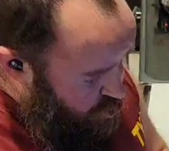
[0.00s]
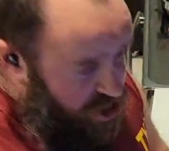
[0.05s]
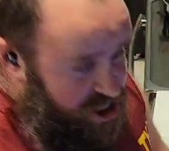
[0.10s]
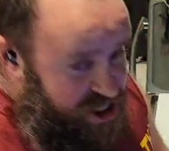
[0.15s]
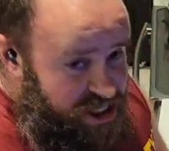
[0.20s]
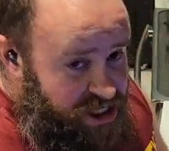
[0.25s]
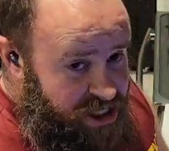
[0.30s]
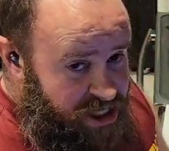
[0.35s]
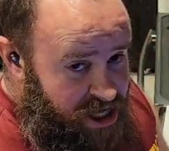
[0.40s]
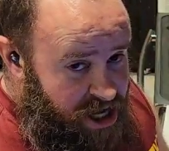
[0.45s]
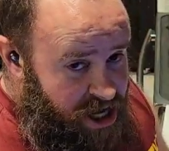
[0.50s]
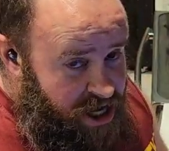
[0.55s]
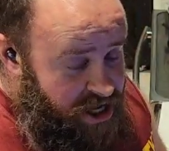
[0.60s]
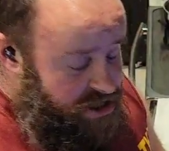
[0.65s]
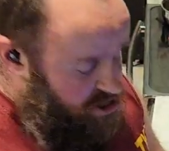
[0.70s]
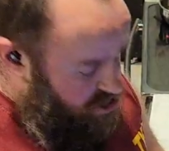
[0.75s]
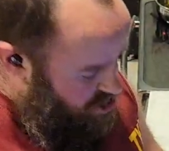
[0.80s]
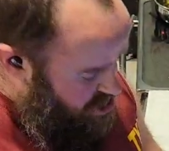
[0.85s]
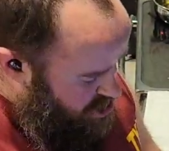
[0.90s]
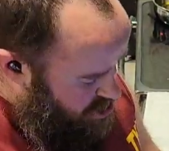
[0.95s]
chicken
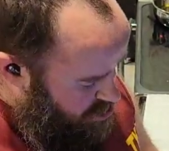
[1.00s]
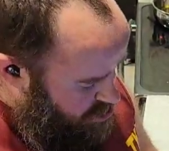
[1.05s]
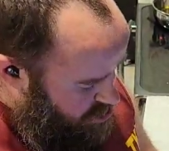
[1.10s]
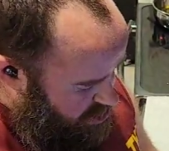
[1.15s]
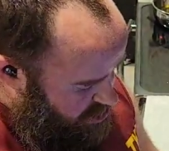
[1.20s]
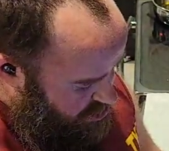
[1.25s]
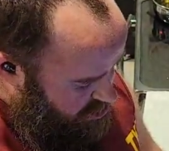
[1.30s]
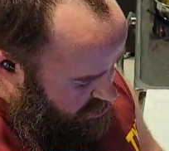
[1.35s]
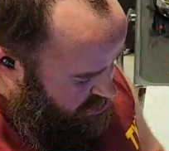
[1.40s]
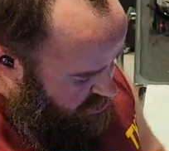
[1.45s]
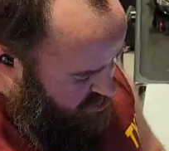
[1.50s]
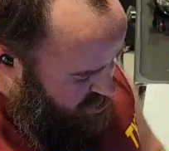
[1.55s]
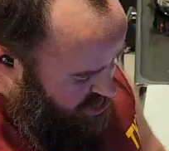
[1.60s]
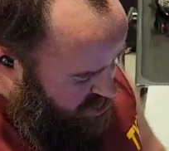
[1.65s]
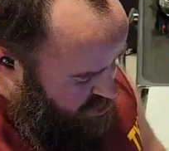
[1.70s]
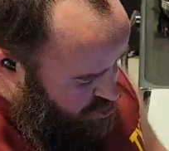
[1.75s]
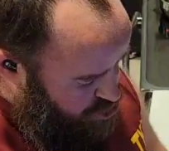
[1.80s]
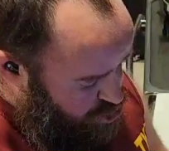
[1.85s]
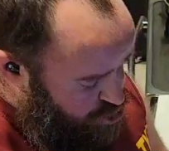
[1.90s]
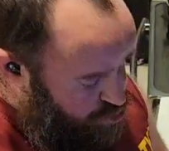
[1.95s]
cut, there is
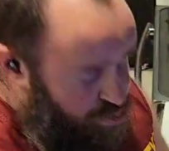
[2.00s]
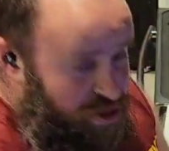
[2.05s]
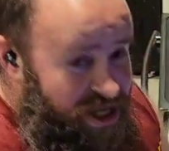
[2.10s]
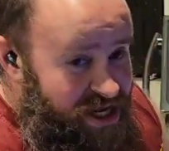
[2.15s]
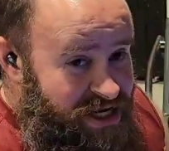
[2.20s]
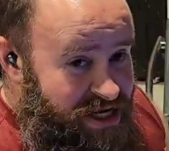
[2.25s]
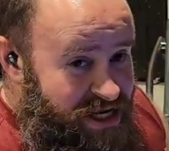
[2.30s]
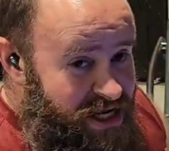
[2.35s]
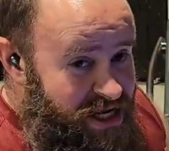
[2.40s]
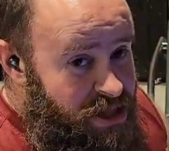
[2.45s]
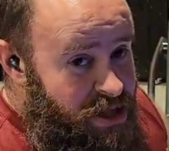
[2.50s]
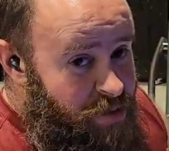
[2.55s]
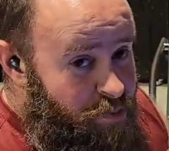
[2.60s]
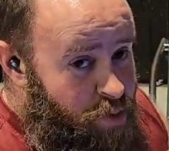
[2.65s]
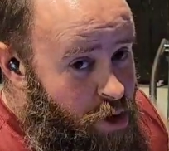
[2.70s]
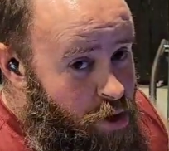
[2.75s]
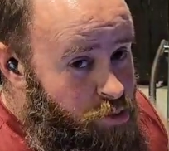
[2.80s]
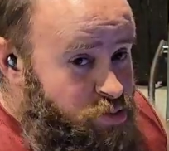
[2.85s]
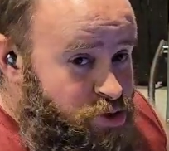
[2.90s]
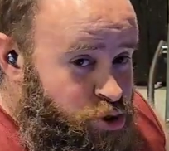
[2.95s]
a split in the
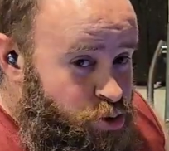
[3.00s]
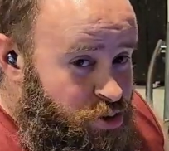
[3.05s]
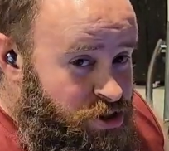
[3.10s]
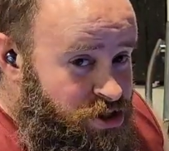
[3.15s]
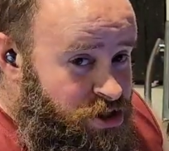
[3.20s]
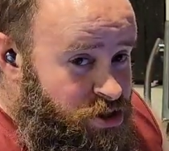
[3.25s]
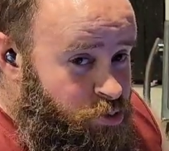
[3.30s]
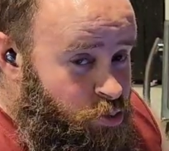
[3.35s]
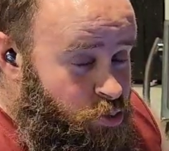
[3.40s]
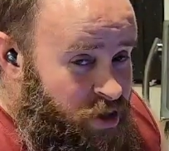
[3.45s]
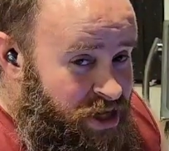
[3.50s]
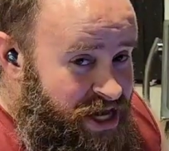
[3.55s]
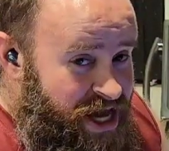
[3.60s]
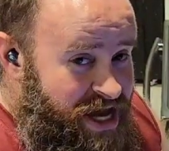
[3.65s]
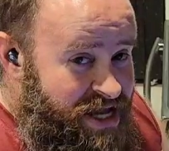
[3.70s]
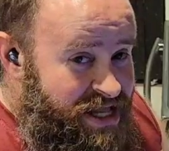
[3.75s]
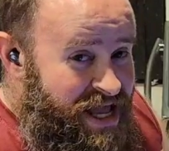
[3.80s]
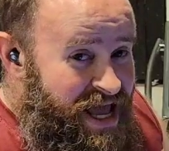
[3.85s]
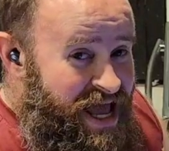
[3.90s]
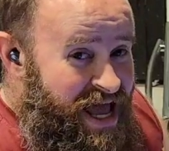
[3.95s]
bone between the
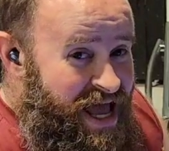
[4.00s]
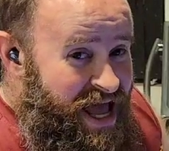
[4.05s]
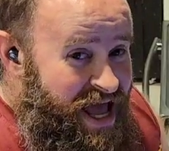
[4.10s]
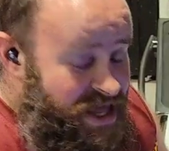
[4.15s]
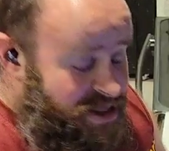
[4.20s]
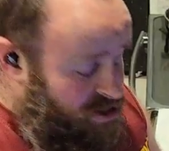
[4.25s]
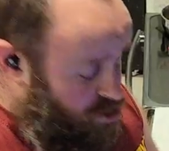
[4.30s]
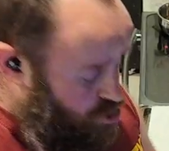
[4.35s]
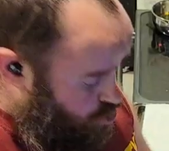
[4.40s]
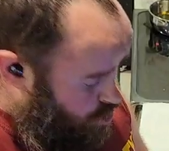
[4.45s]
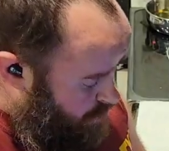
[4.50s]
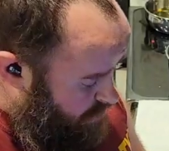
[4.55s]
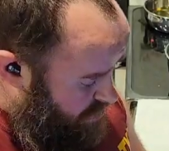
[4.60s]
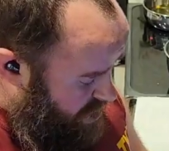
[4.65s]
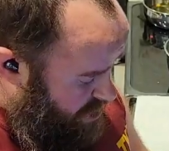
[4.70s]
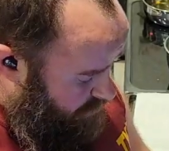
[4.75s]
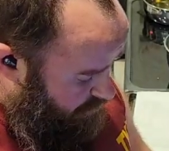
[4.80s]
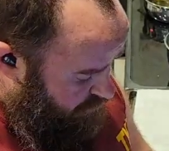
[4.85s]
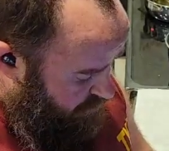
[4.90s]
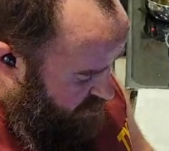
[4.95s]
wingette and the
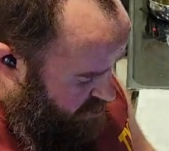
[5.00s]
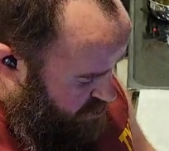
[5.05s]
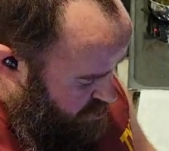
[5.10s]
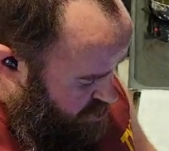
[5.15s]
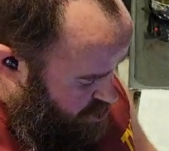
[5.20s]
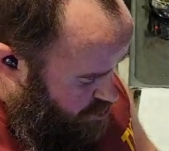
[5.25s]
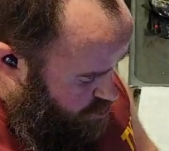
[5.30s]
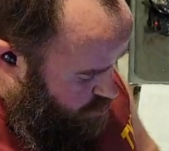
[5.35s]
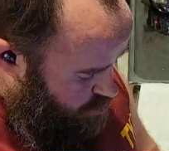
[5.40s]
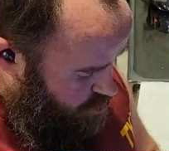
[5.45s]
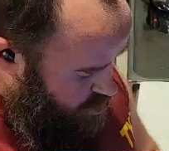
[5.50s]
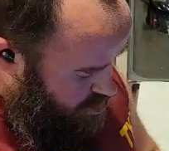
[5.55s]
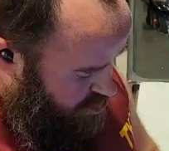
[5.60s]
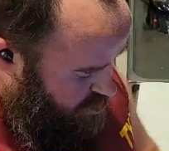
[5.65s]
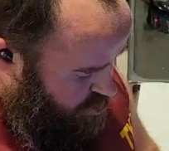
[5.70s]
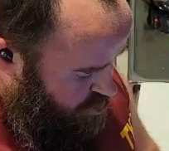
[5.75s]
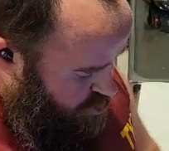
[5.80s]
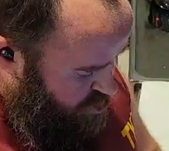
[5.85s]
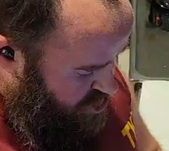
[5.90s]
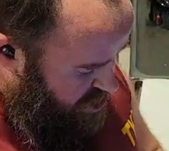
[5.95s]
drumette. So you're
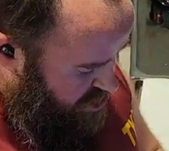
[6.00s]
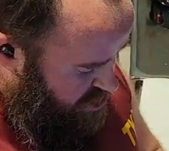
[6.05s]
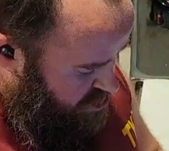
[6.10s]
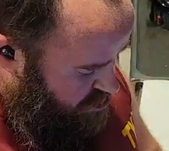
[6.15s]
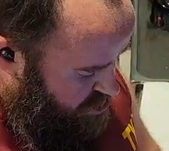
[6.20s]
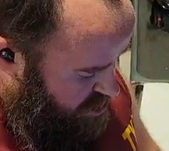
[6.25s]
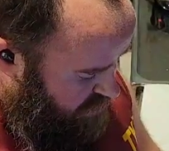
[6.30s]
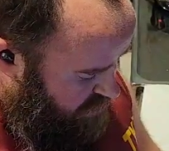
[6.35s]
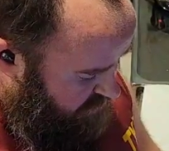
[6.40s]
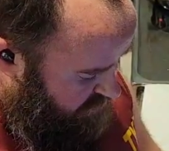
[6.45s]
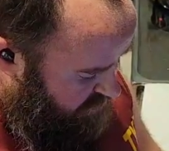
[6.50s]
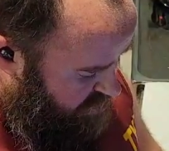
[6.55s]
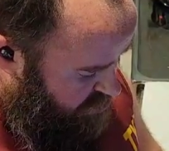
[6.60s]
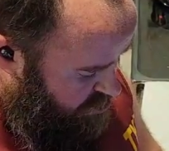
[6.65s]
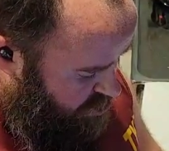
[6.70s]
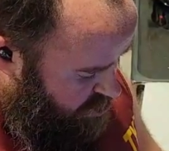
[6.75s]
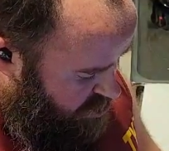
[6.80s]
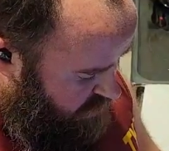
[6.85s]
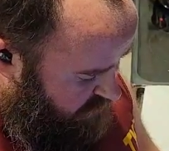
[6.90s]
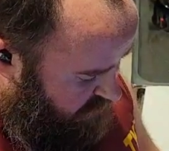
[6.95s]
going to just take your knife and
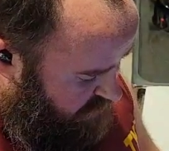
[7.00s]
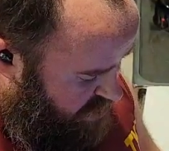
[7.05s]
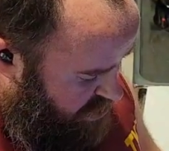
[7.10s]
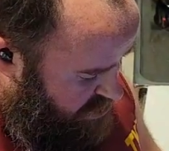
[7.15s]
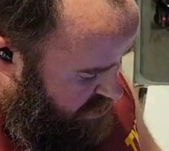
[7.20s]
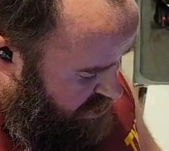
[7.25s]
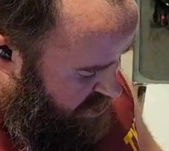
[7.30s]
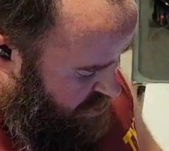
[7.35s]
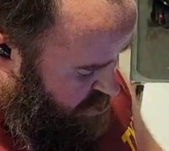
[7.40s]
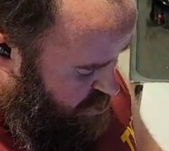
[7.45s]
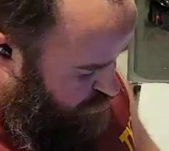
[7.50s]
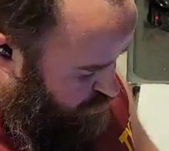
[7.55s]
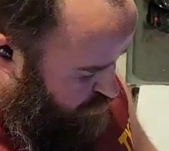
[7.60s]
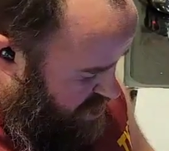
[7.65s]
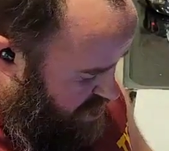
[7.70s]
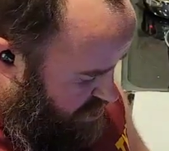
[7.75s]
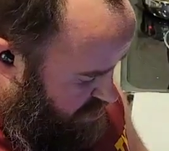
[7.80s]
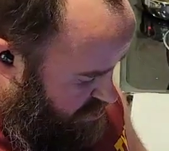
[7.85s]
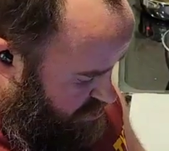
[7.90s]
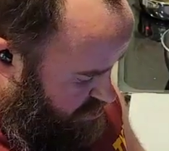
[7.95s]
you're going to find that
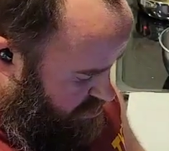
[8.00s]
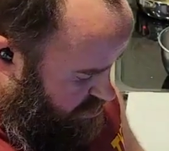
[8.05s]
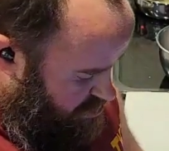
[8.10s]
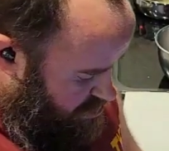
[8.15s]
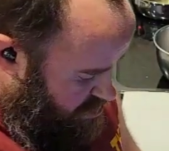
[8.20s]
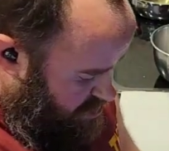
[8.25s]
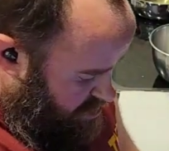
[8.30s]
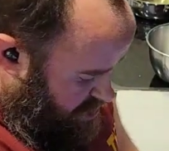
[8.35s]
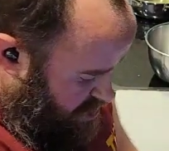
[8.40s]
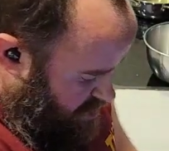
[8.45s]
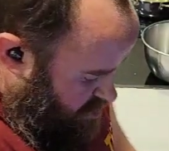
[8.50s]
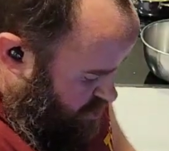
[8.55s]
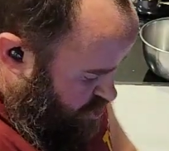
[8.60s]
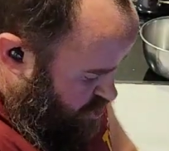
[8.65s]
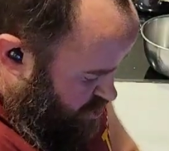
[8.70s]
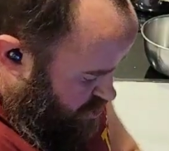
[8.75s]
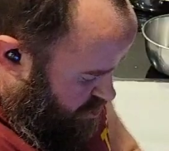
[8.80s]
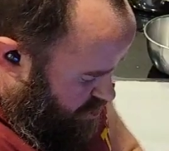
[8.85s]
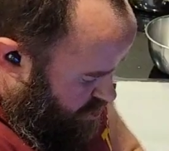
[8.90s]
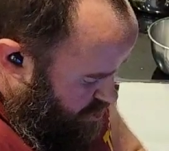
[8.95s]
split and
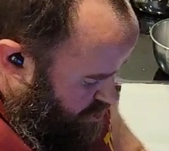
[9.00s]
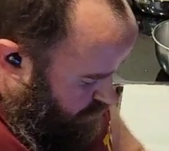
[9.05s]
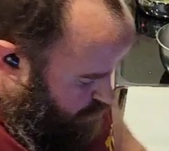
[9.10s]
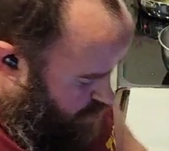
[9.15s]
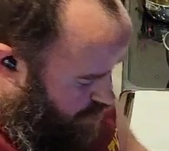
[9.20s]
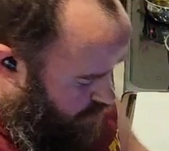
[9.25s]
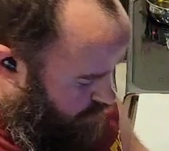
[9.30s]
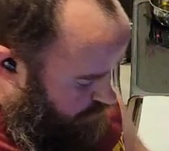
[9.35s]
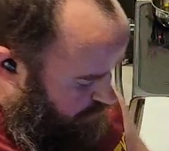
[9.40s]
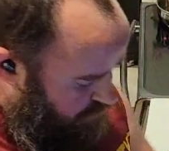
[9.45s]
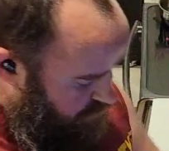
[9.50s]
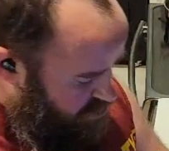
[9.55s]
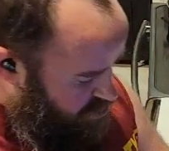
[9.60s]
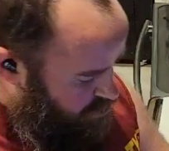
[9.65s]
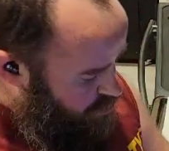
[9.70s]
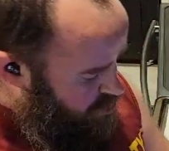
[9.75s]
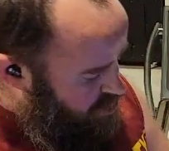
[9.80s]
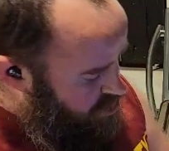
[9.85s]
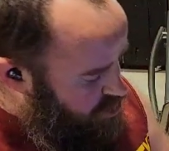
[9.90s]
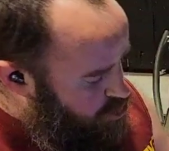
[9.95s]
just, boom,
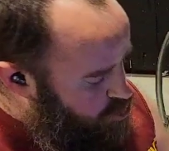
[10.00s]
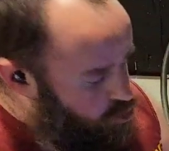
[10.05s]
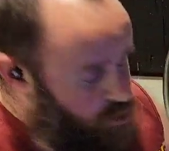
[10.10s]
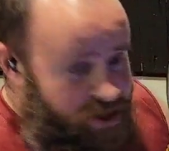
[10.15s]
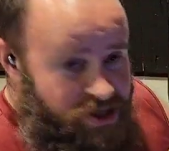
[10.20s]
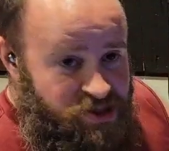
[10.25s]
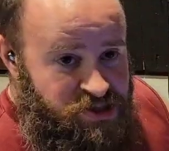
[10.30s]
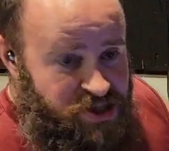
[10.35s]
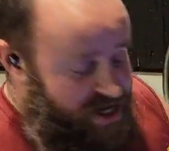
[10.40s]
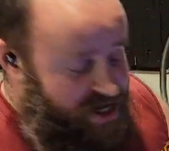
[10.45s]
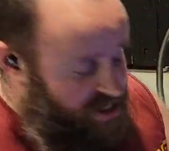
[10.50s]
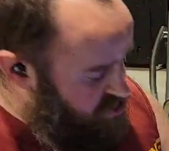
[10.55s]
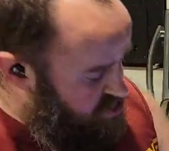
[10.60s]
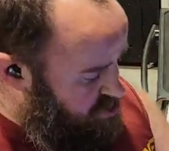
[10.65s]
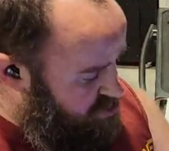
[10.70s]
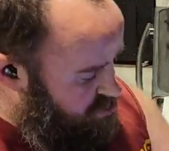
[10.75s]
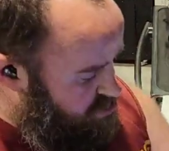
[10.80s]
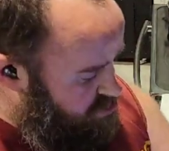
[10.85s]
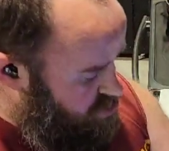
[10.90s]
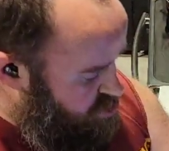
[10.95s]
really quick
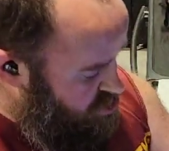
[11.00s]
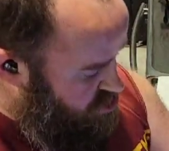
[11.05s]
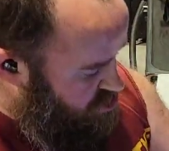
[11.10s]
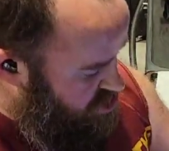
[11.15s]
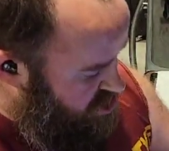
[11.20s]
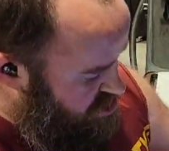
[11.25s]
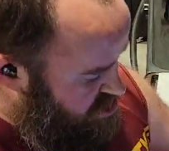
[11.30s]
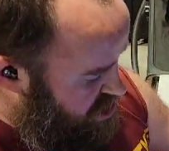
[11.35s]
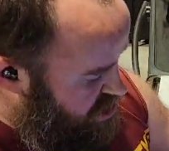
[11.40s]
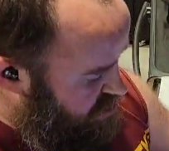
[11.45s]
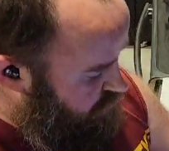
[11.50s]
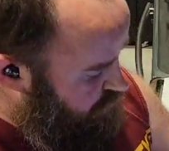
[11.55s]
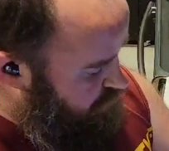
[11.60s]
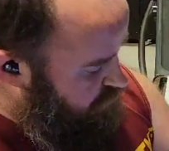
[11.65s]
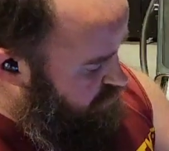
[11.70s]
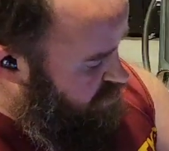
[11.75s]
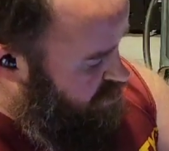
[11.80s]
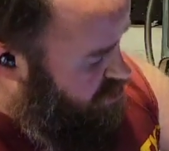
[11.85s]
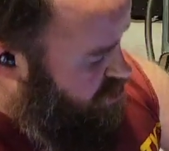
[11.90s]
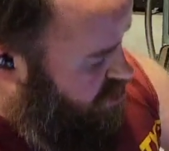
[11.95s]
slice, just like that.
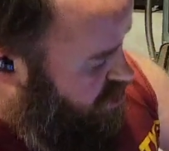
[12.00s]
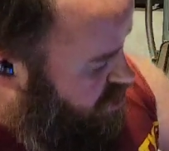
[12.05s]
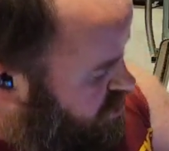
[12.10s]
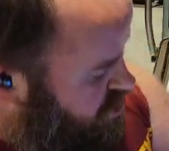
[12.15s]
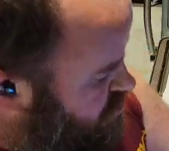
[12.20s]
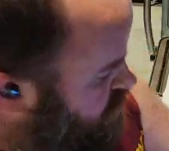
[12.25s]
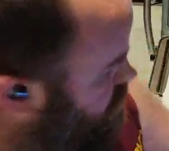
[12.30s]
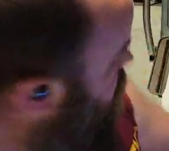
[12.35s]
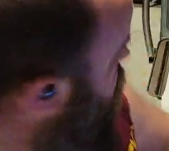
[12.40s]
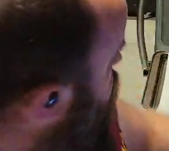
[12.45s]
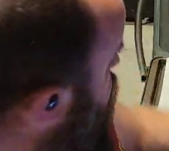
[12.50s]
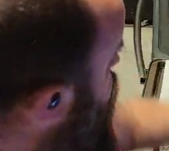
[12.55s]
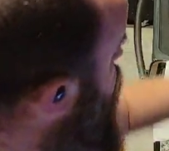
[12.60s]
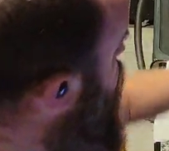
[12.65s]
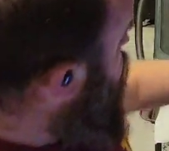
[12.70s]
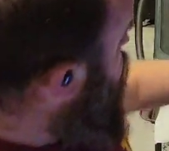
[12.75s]
So what we're going to